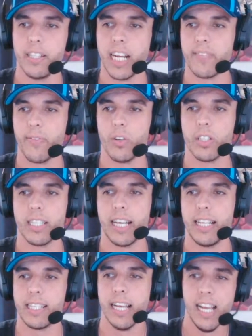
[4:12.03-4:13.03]
Jack's Vlog
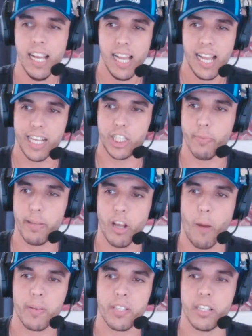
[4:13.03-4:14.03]
says, it should be
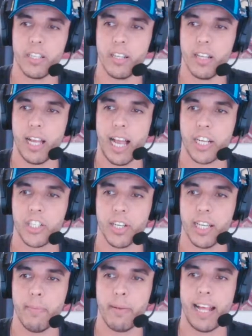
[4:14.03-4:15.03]
the opposite,
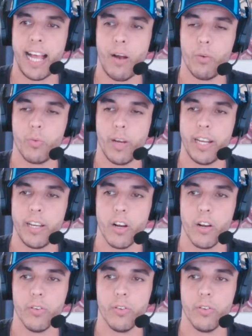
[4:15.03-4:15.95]
actually, but how would we know?